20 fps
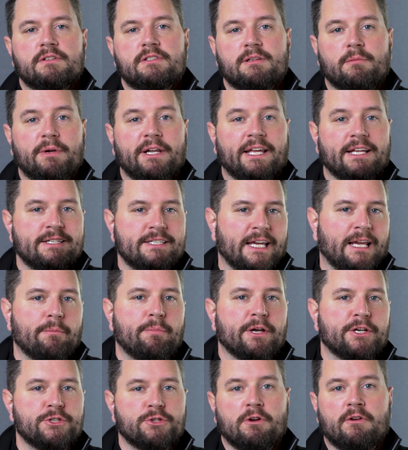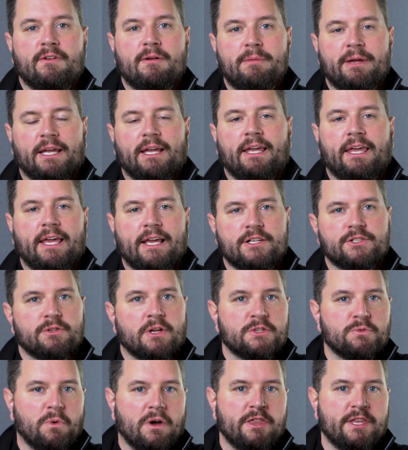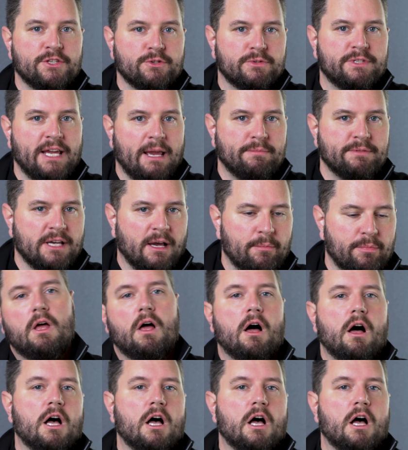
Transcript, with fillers: somebody can take a picture of it and make a key, so that's why these are taped up.